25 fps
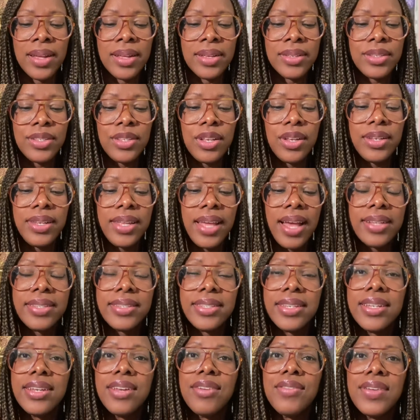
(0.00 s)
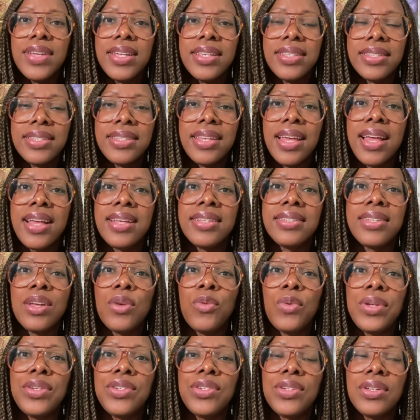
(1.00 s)
So the itinerary says
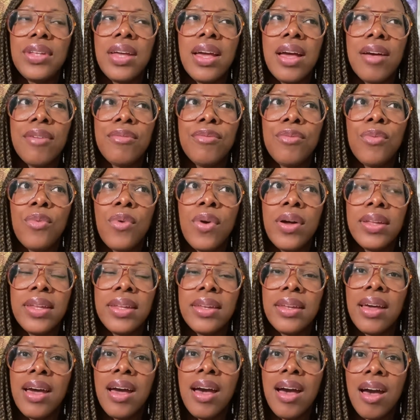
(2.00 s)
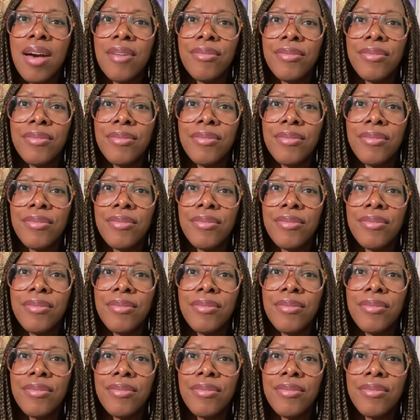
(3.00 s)
that we should have 1.5